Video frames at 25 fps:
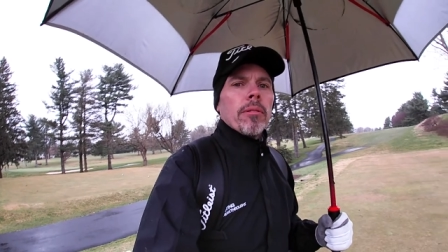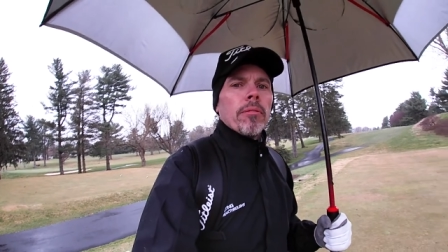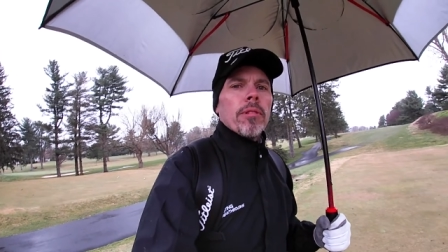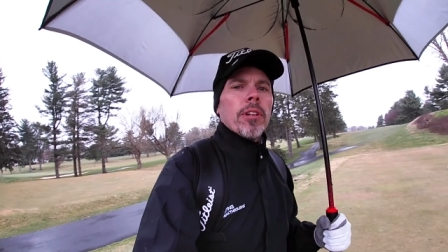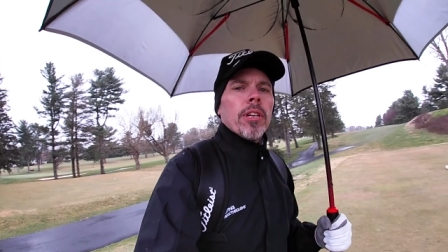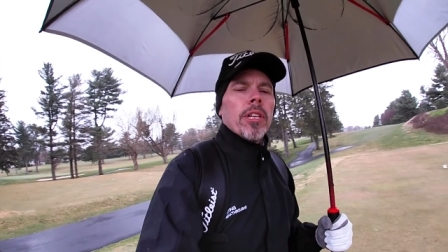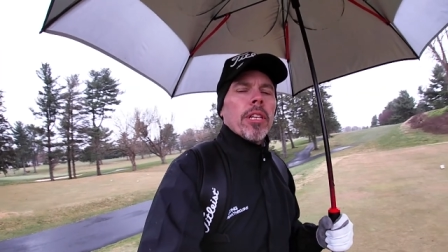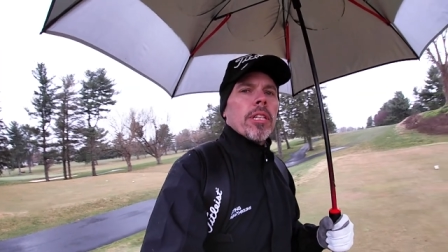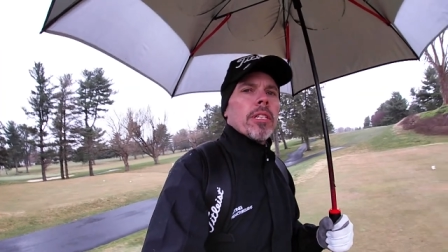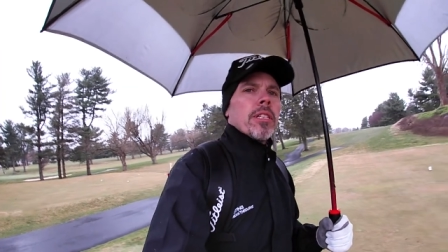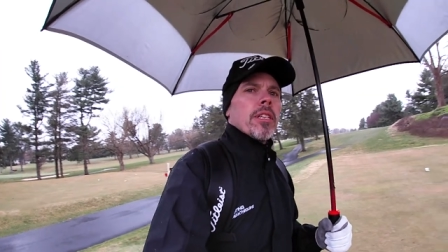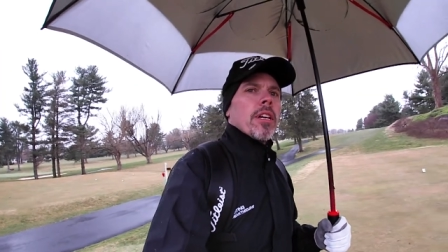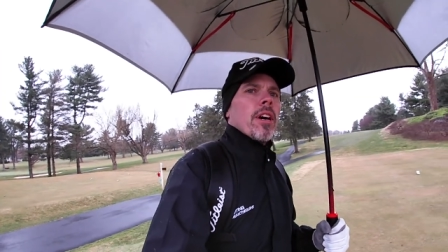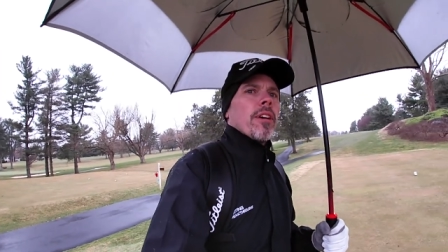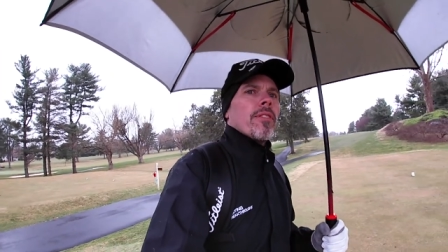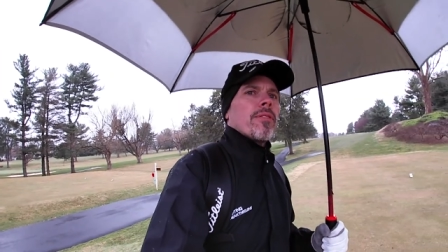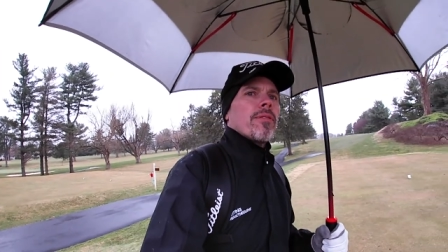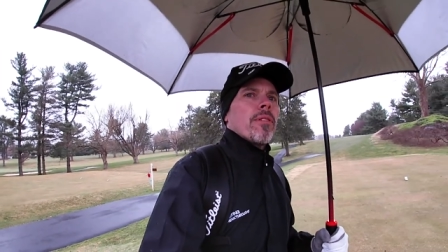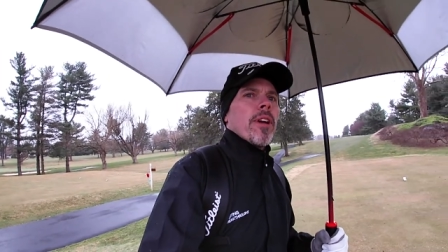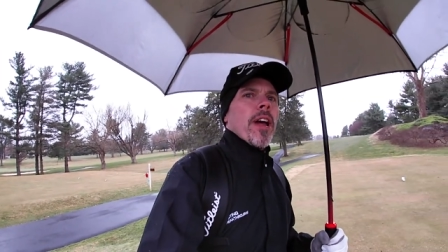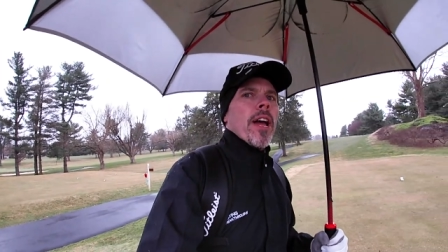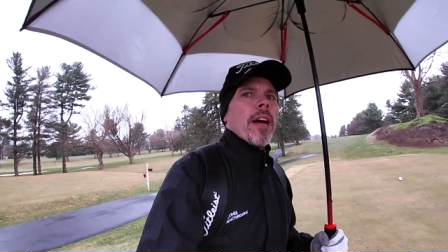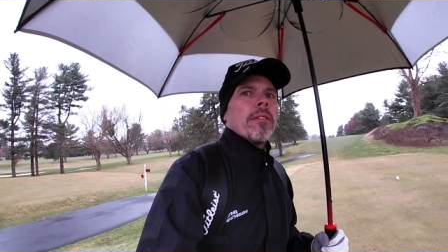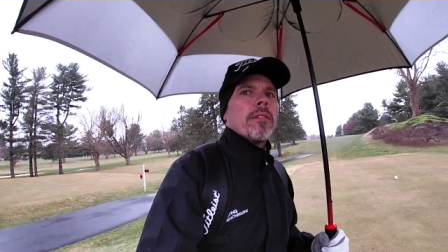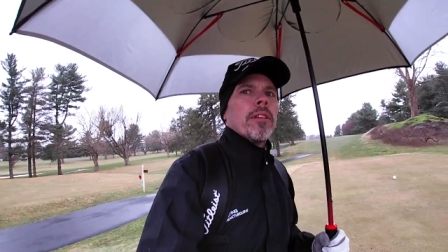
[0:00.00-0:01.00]
really tough
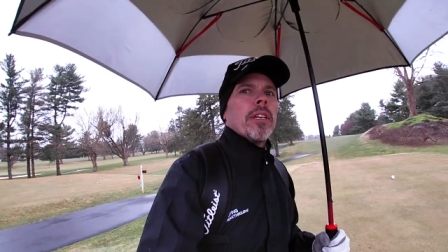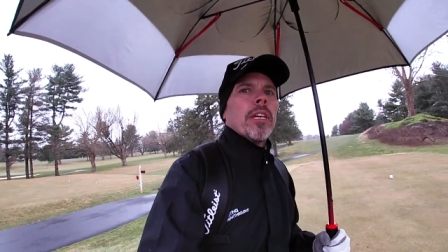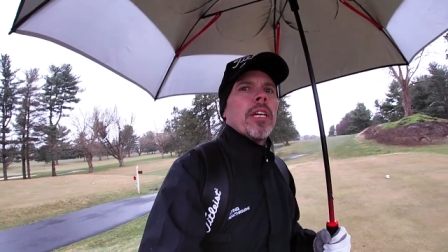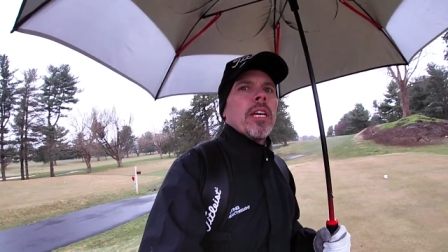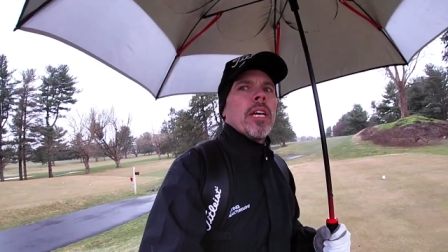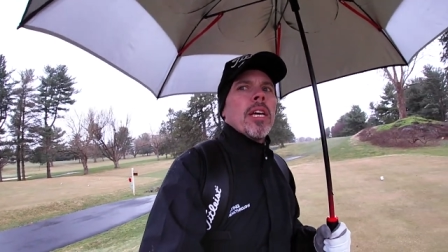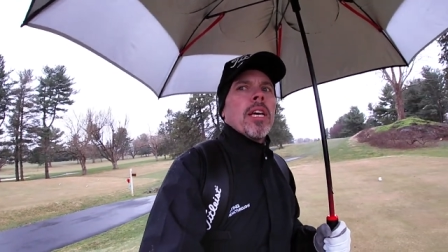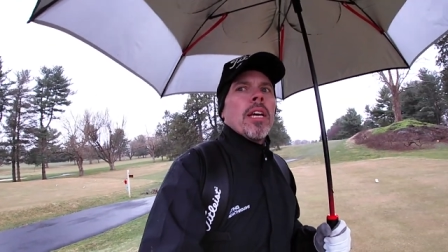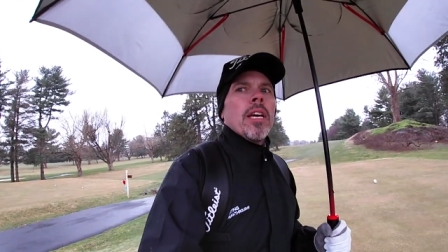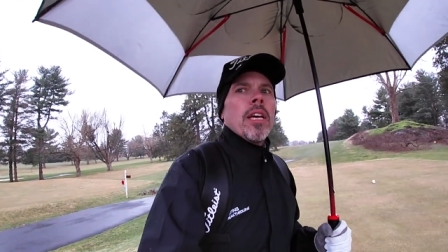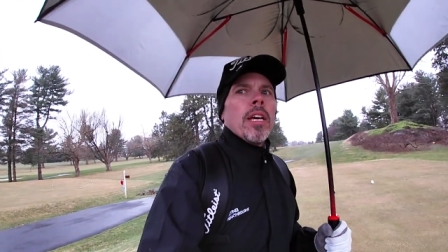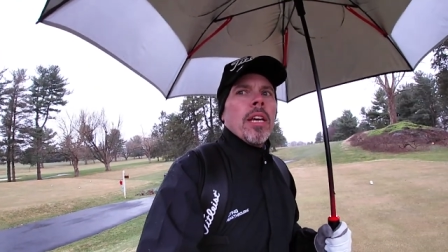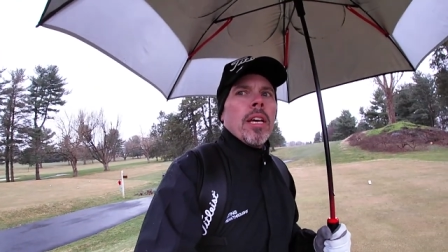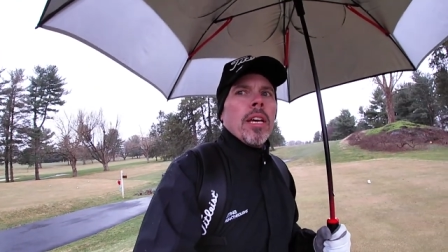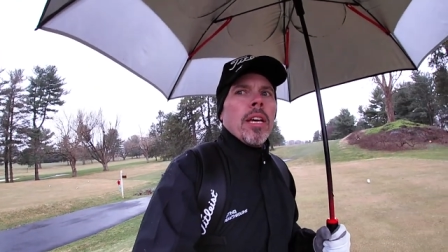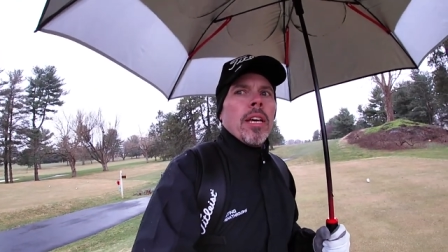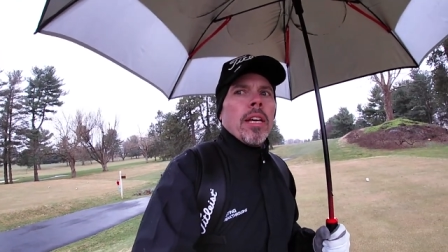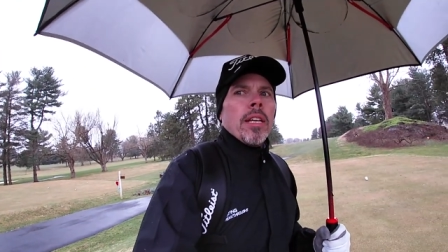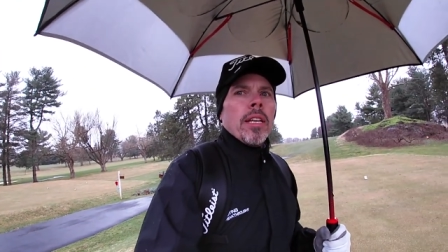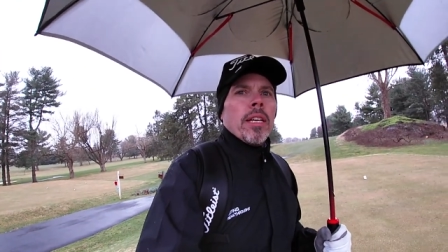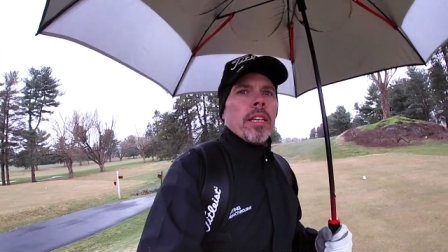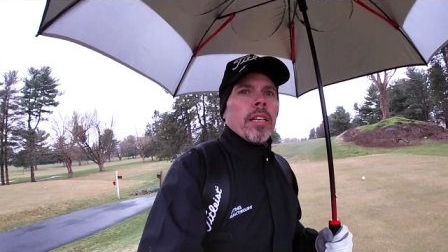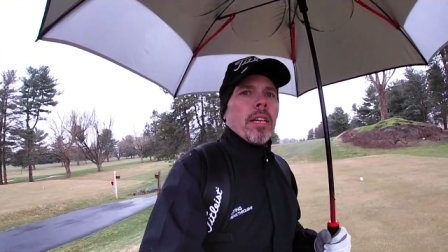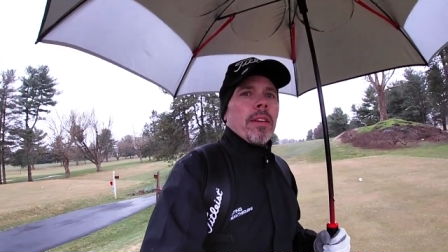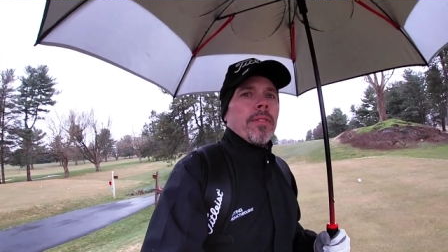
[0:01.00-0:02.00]
round.
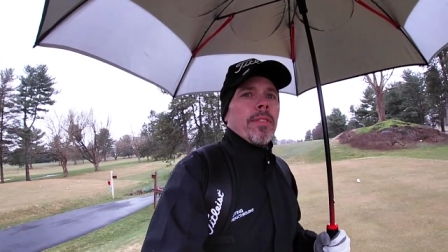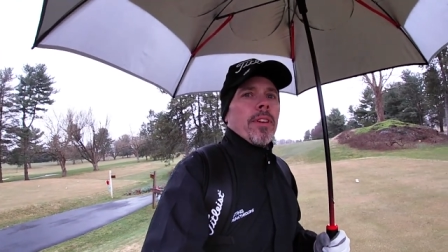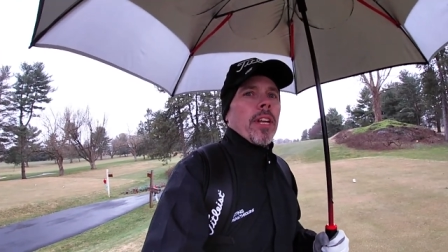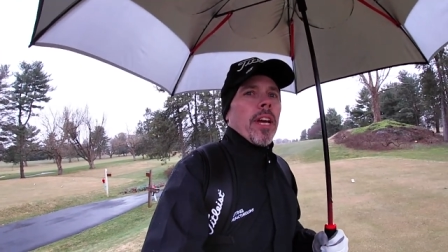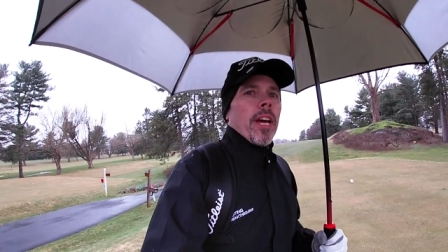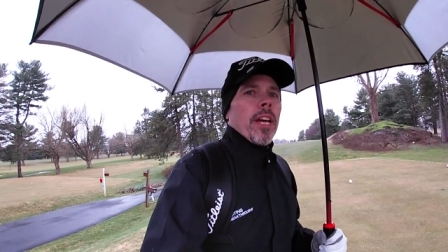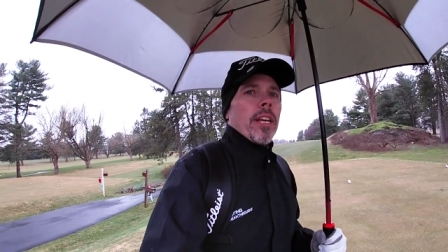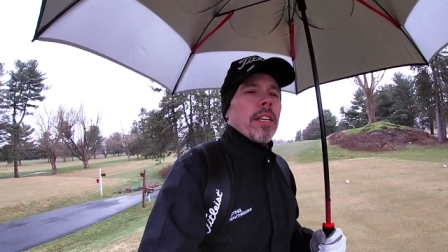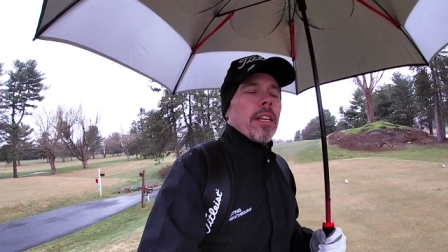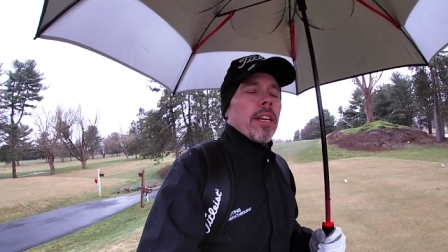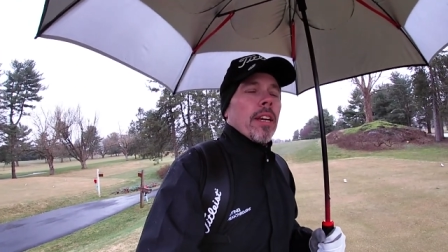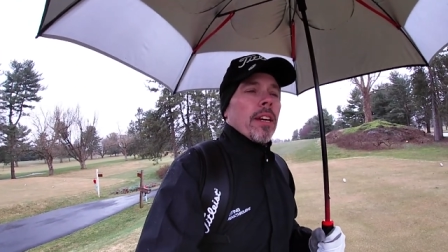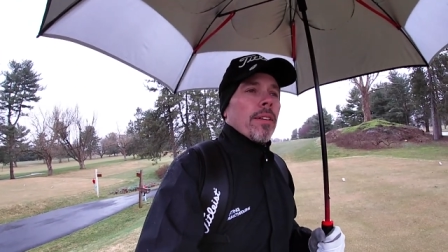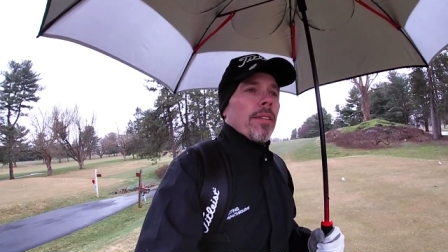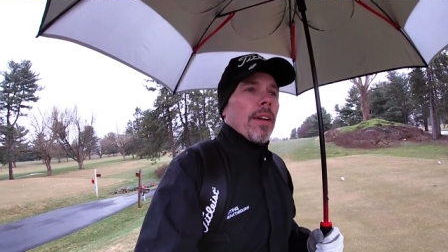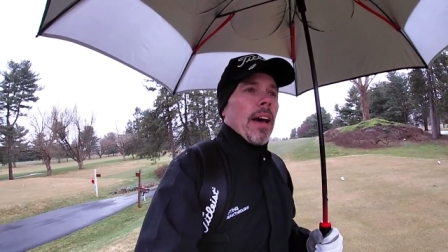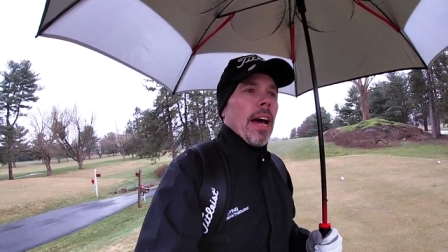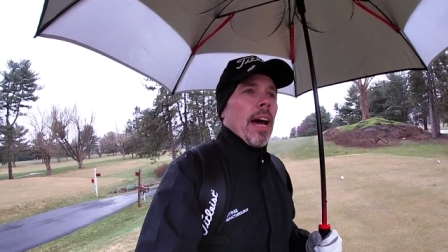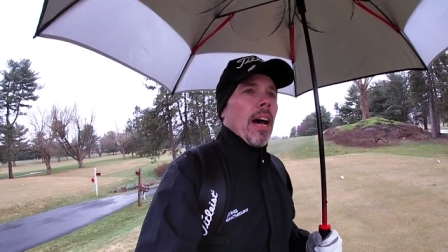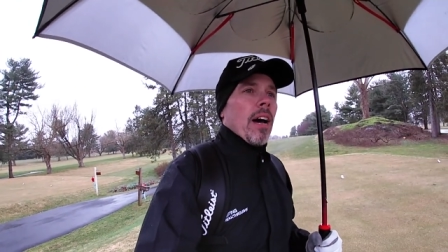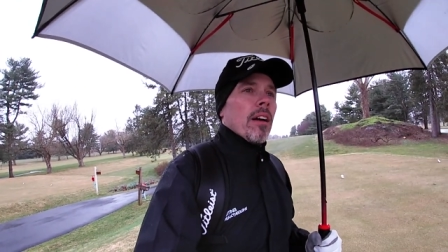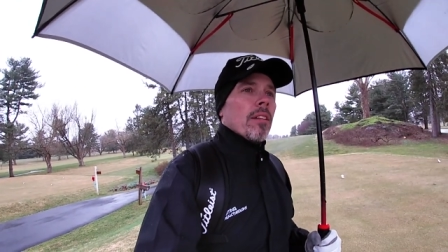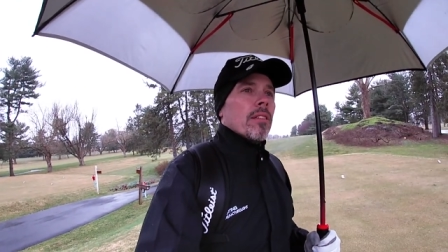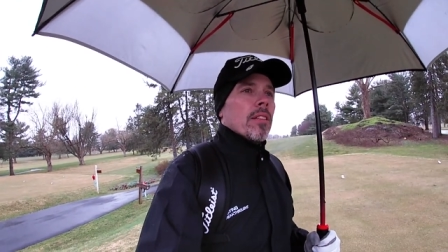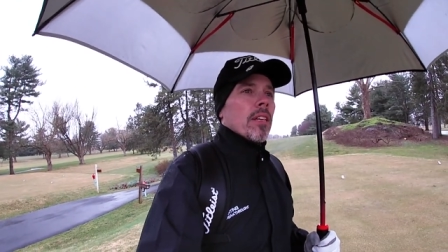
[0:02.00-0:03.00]
To give you an idea of
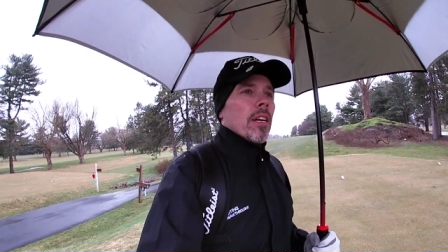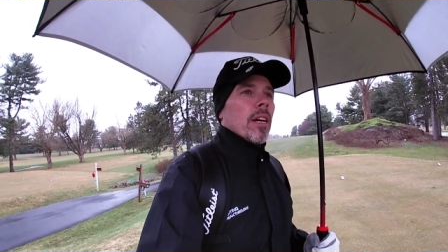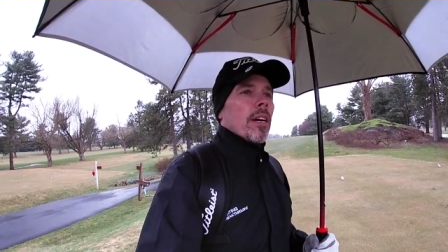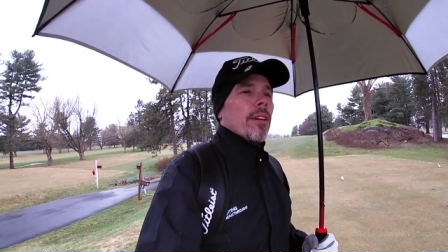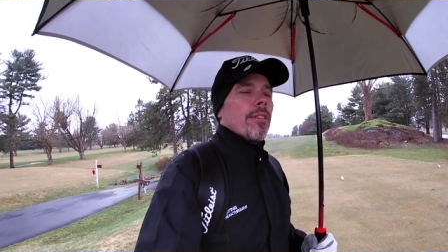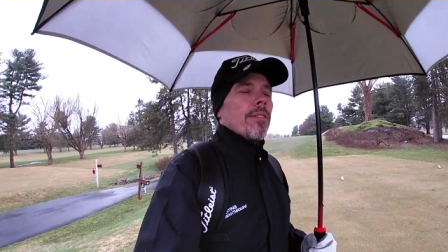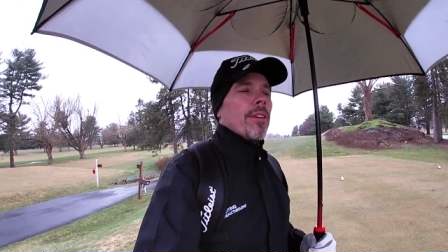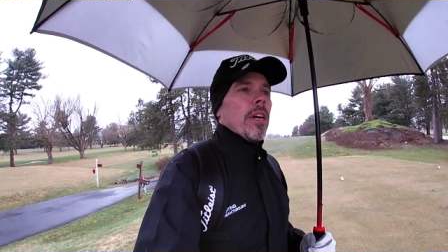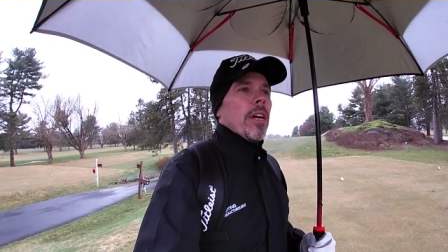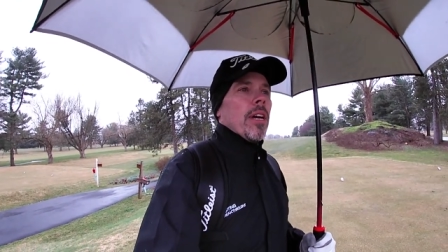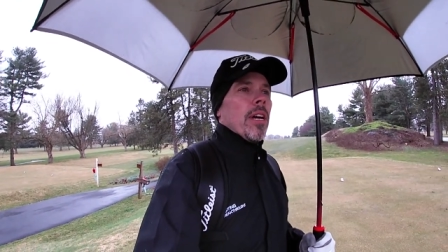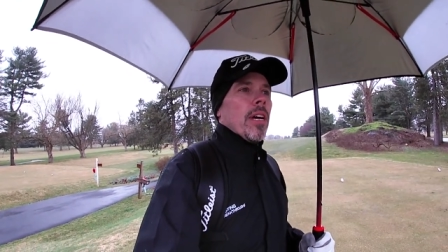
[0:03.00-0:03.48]
how tough,